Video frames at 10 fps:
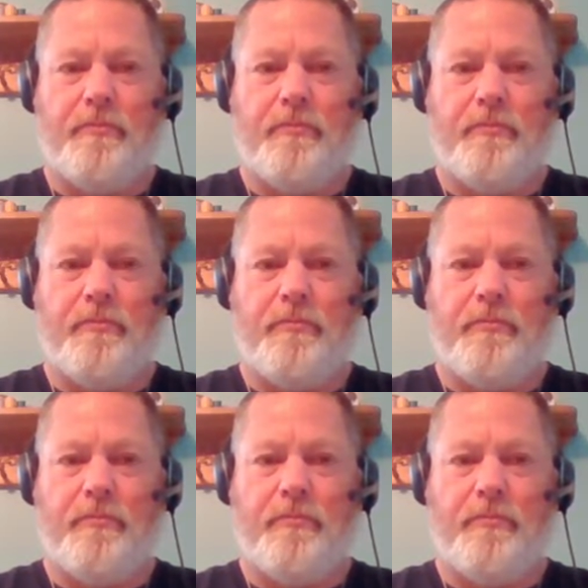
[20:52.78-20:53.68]

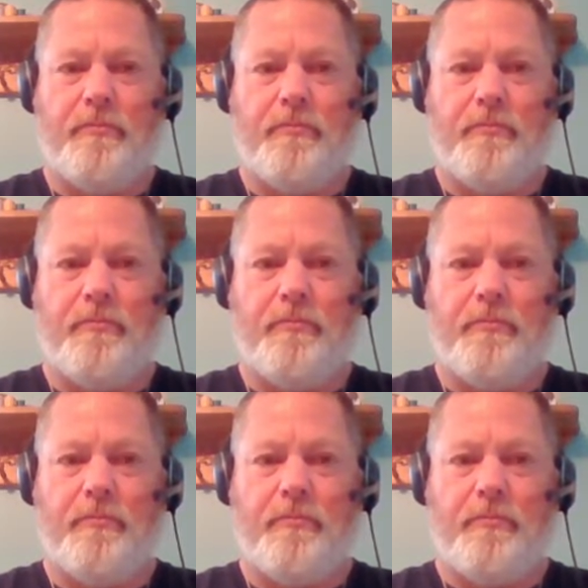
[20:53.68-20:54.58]

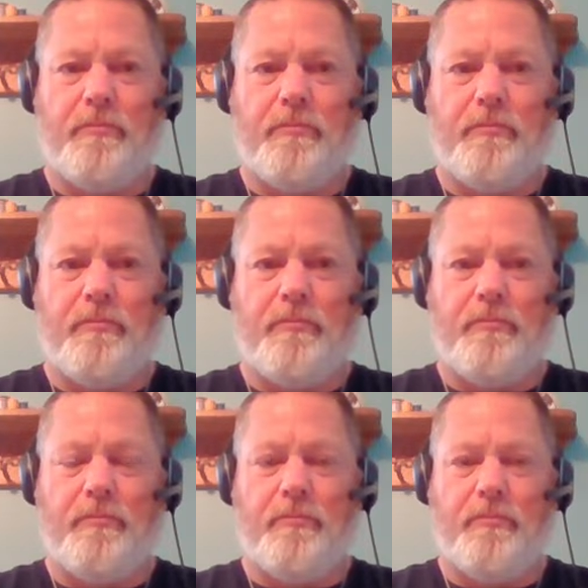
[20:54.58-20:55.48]

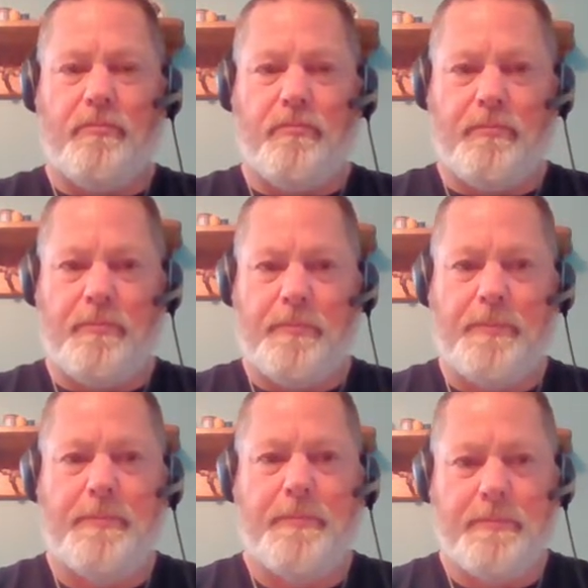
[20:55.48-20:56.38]

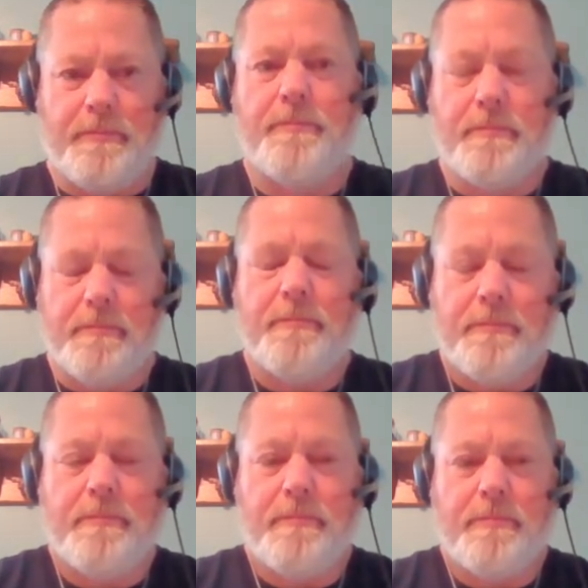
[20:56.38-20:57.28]

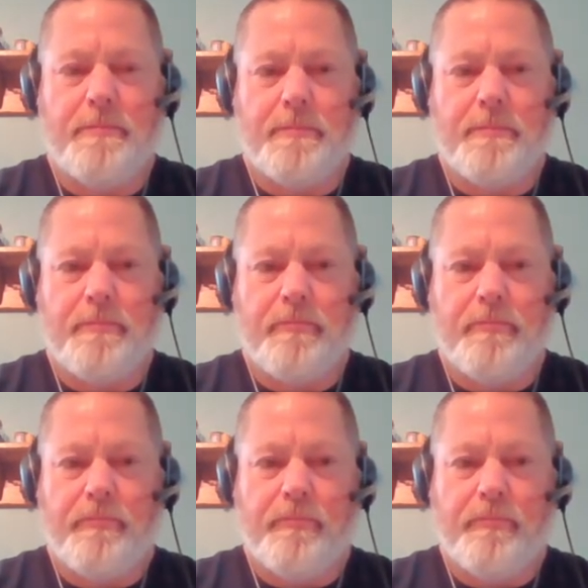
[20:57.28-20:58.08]
(silent)